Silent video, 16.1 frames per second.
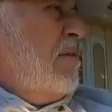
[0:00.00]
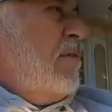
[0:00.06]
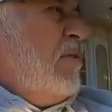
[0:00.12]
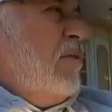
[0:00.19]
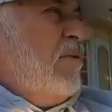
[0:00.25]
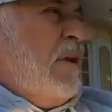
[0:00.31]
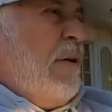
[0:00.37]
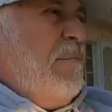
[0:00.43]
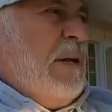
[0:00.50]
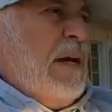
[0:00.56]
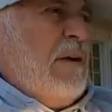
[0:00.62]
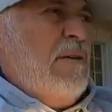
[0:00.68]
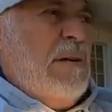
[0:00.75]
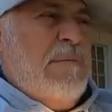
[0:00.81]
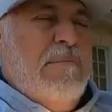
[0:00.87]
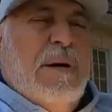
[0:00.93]
Because I'm
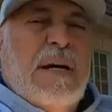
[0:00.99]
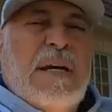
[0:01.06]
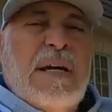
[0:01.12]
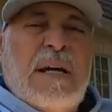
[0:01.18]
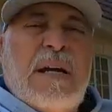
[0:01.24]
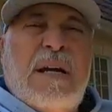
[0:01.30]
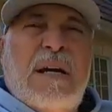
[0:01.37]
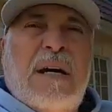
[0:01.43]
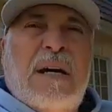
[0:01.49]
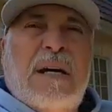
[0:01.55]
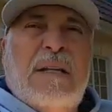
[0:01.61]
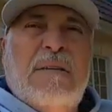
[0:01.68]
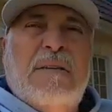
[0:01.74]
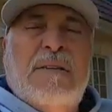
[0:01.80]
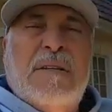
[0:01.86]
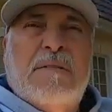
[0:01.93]
not going to buy a
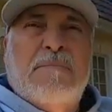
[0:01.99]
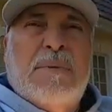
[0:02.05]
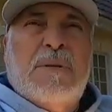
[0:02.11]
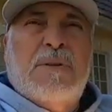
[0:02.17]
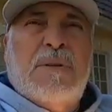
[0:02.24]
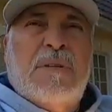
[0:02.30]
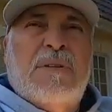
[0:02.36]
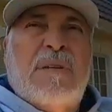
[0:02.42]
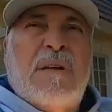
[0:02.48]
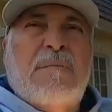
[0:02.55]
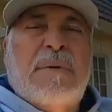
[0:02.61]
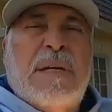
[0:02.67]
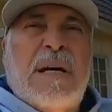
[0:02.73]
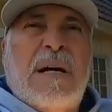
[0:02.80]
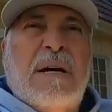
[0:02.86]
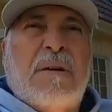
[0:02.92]
gun just because it's
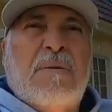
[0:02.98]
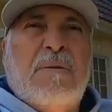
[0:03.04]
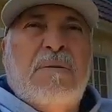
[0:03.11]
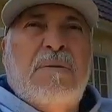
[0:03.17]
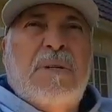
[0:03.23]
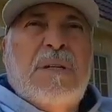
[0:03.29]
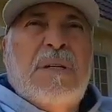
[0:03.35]
semi-auto,